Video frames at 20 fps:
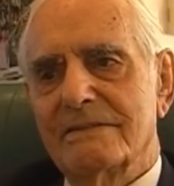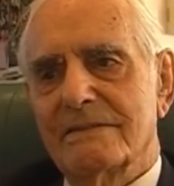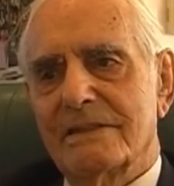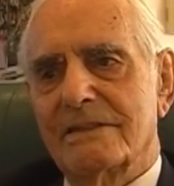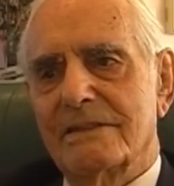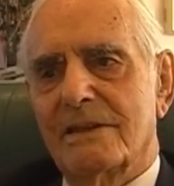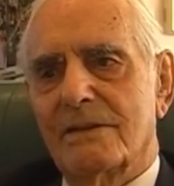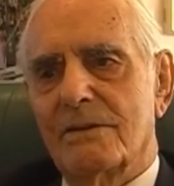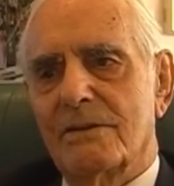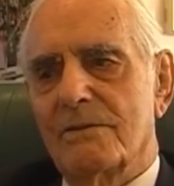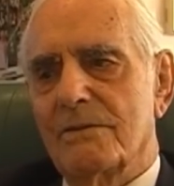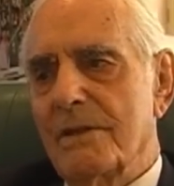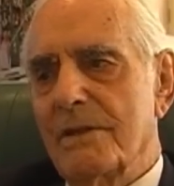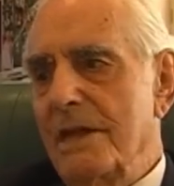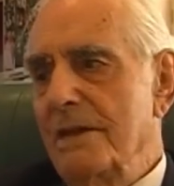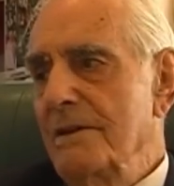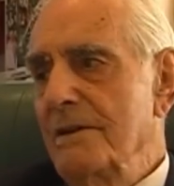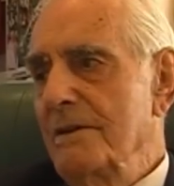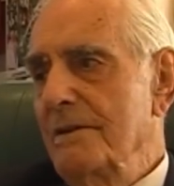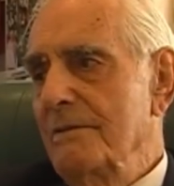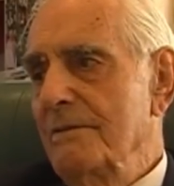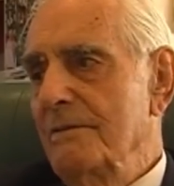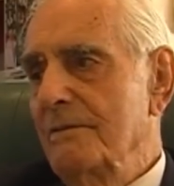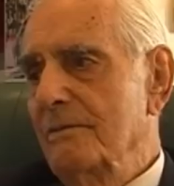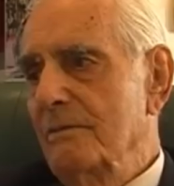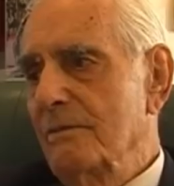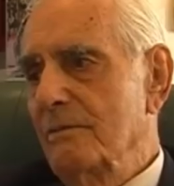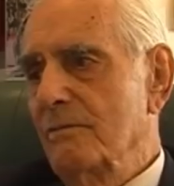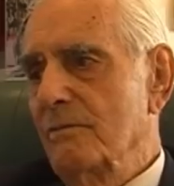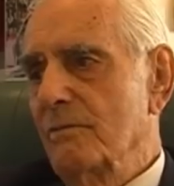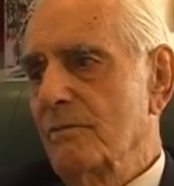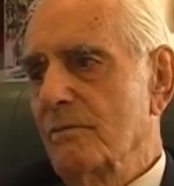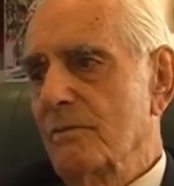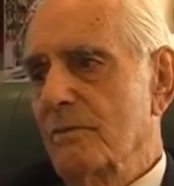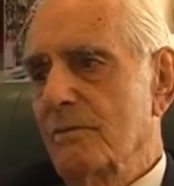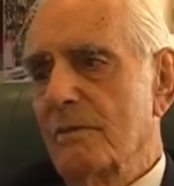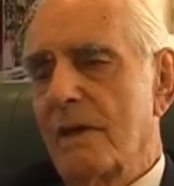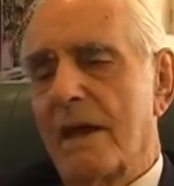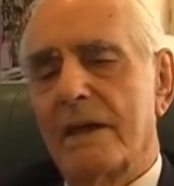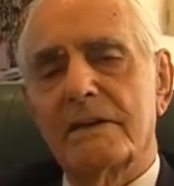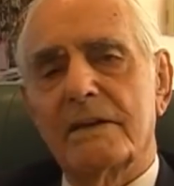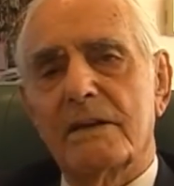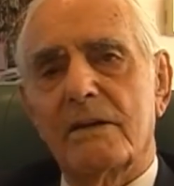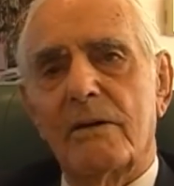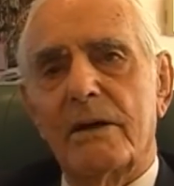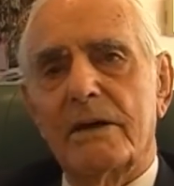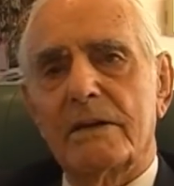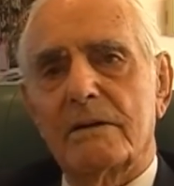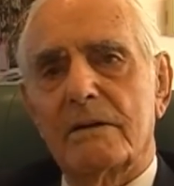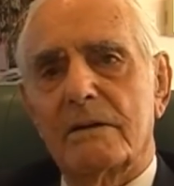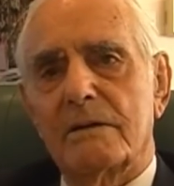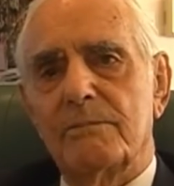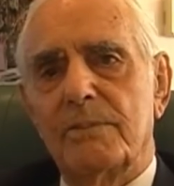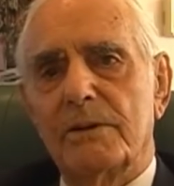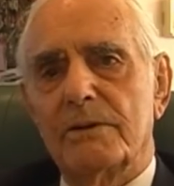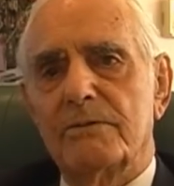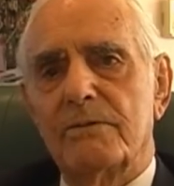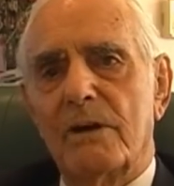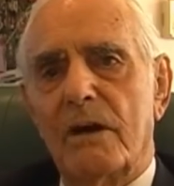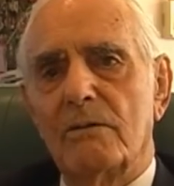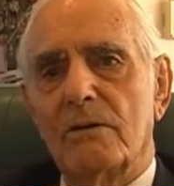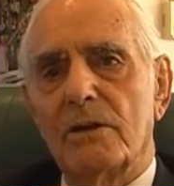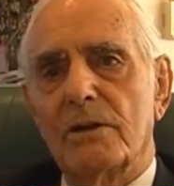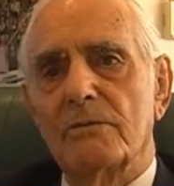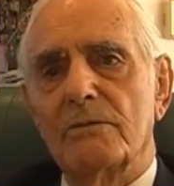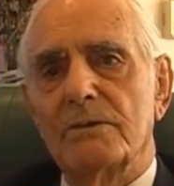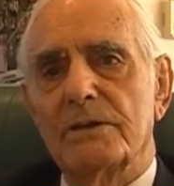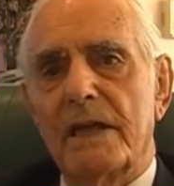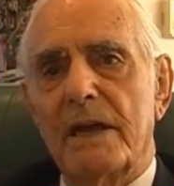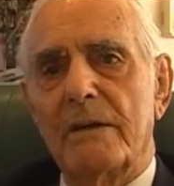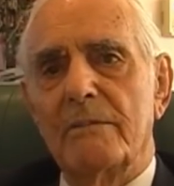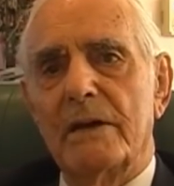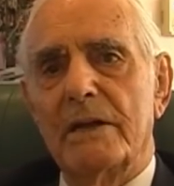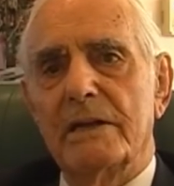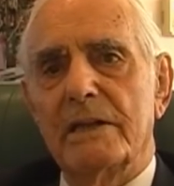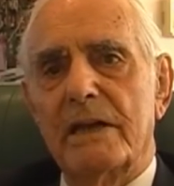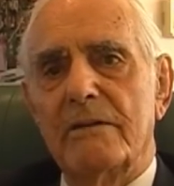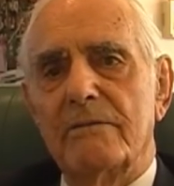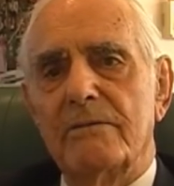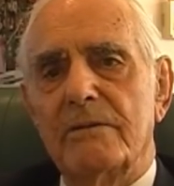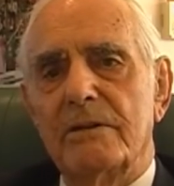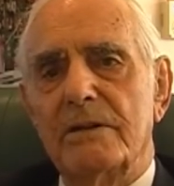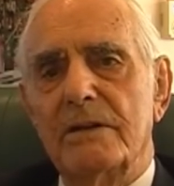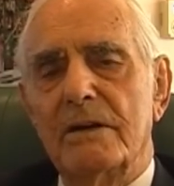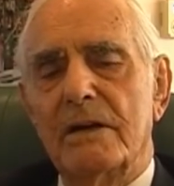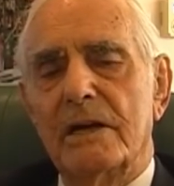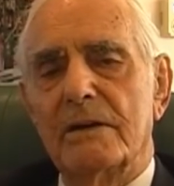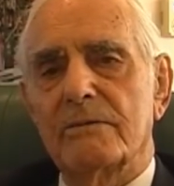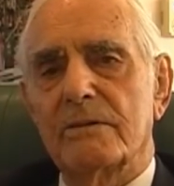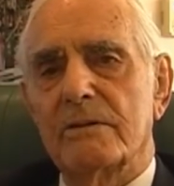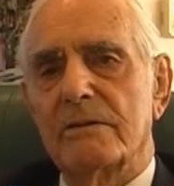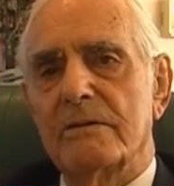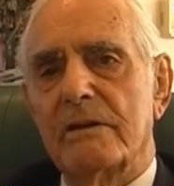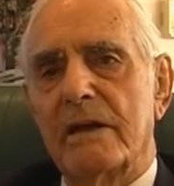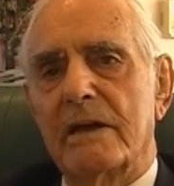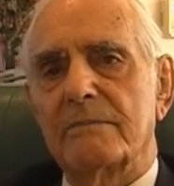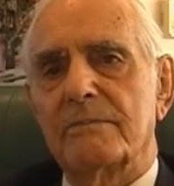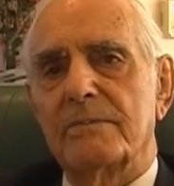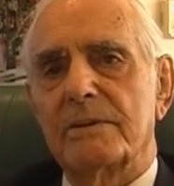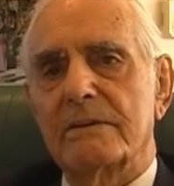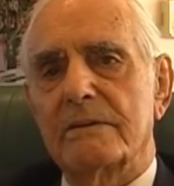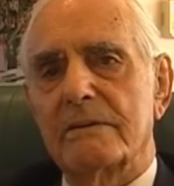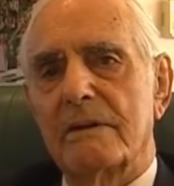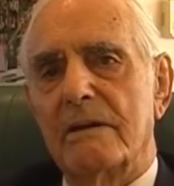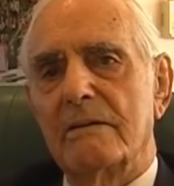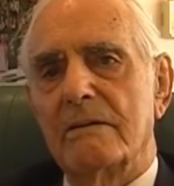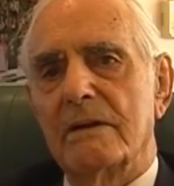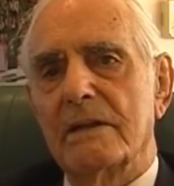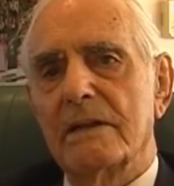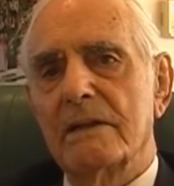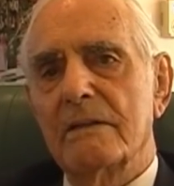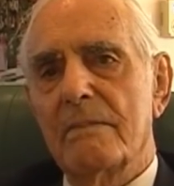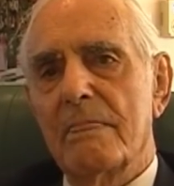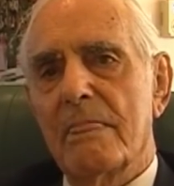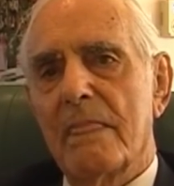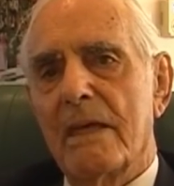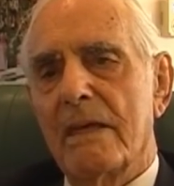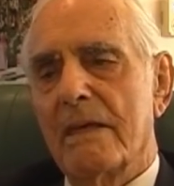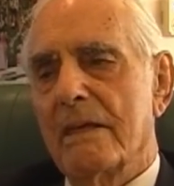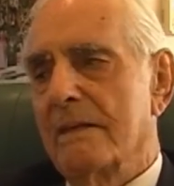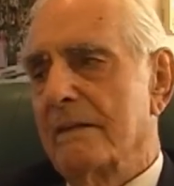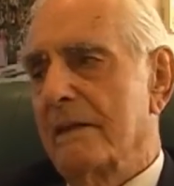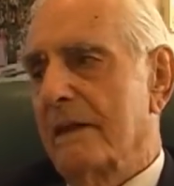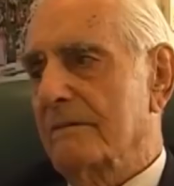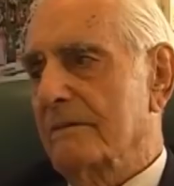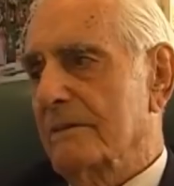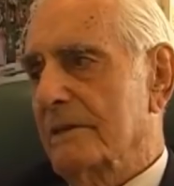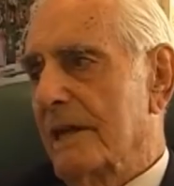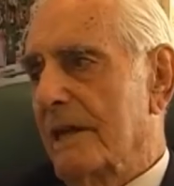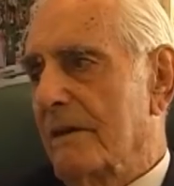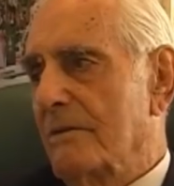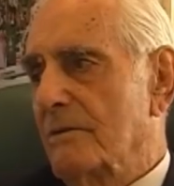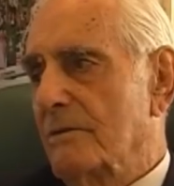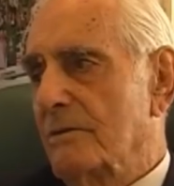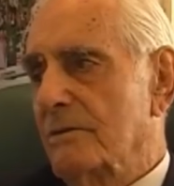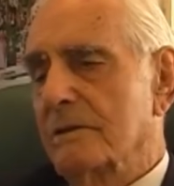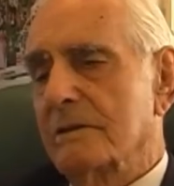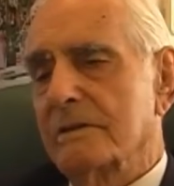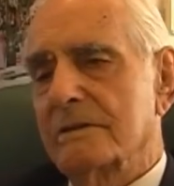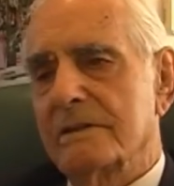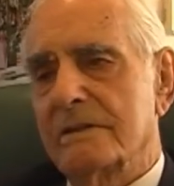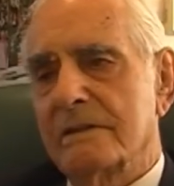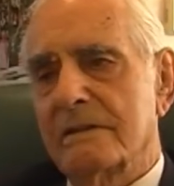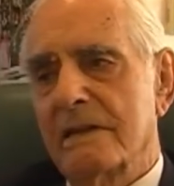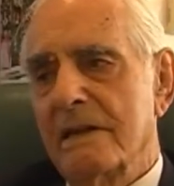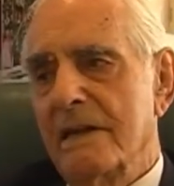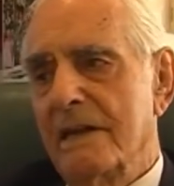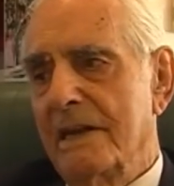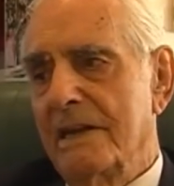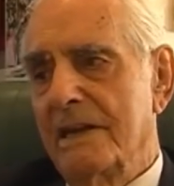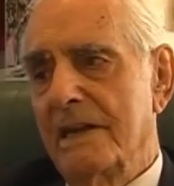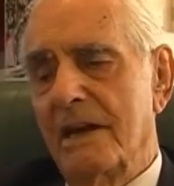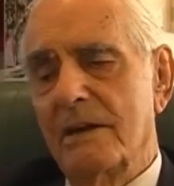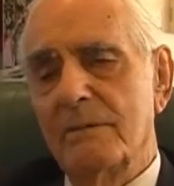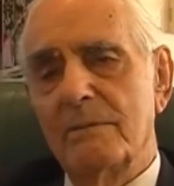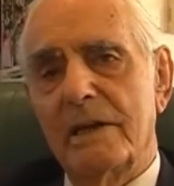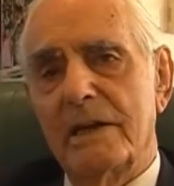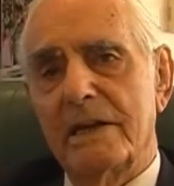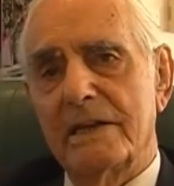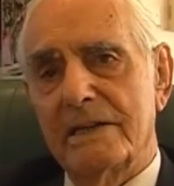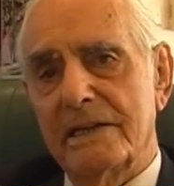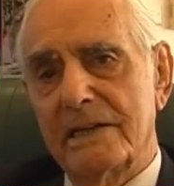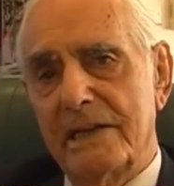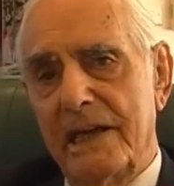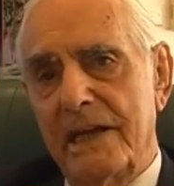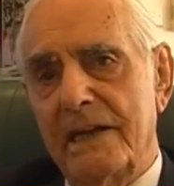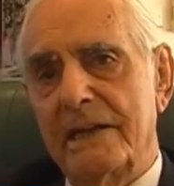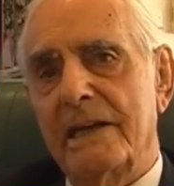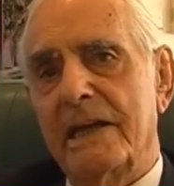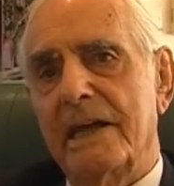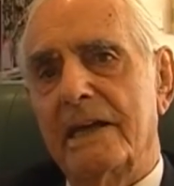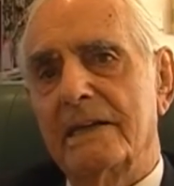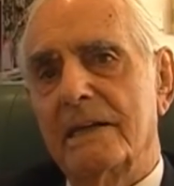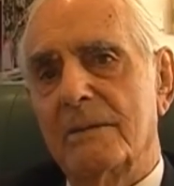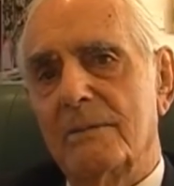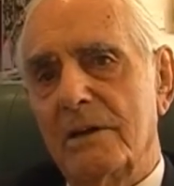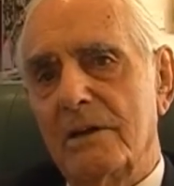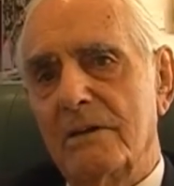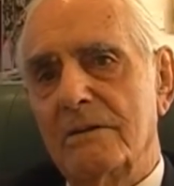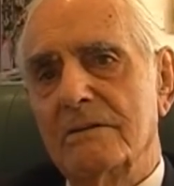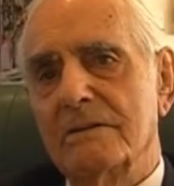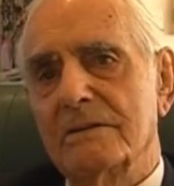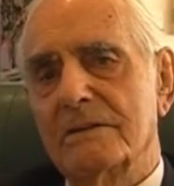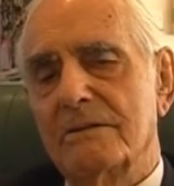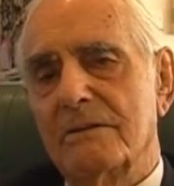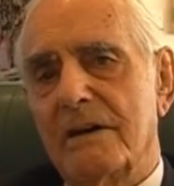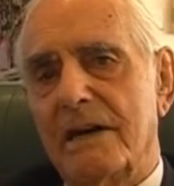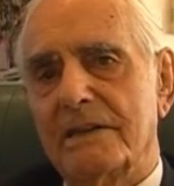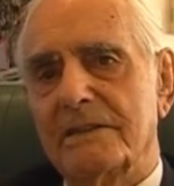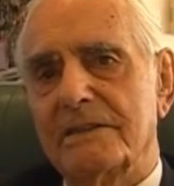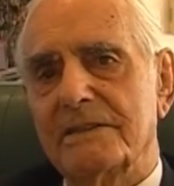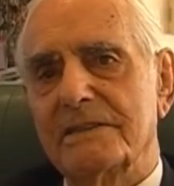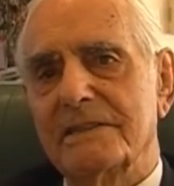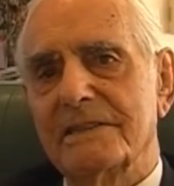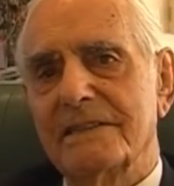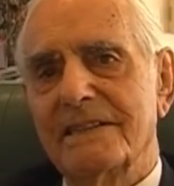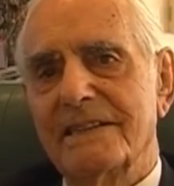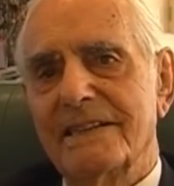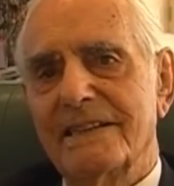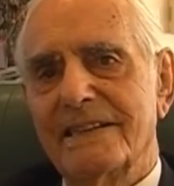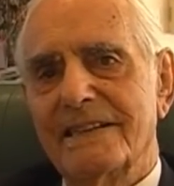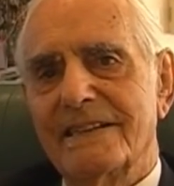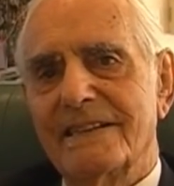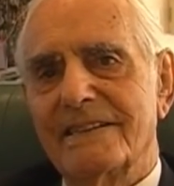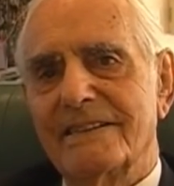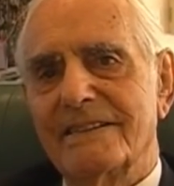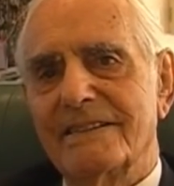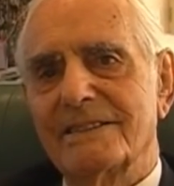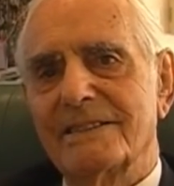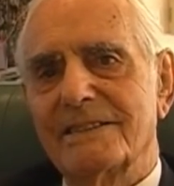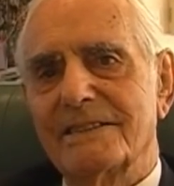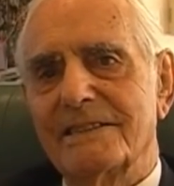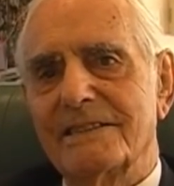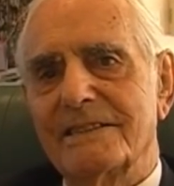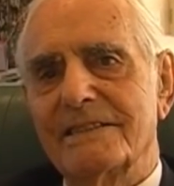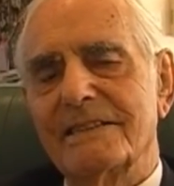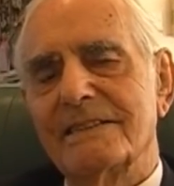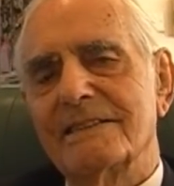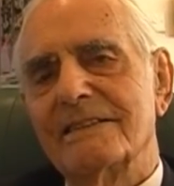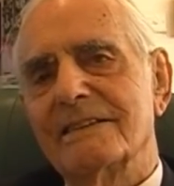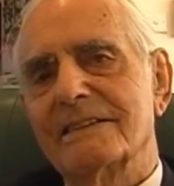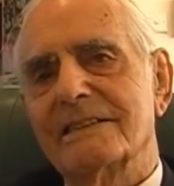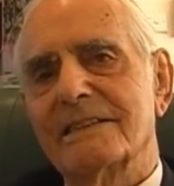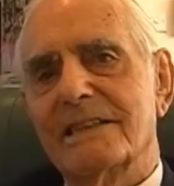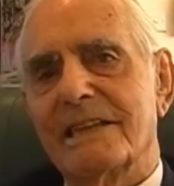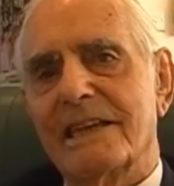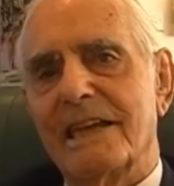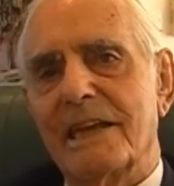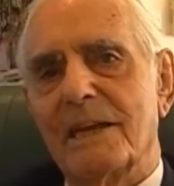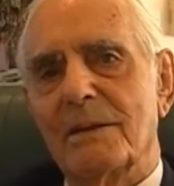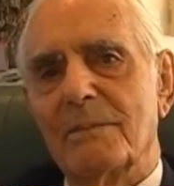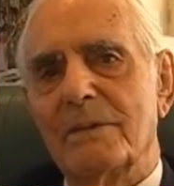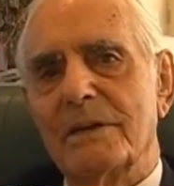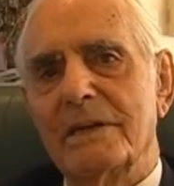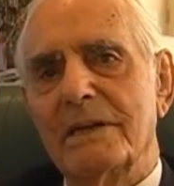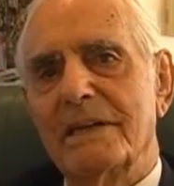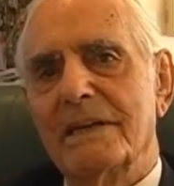So then had to go out patrolling was our money. Every night we were out patrolling. That was our orders. No man's land had to belong to us, not to the enemy.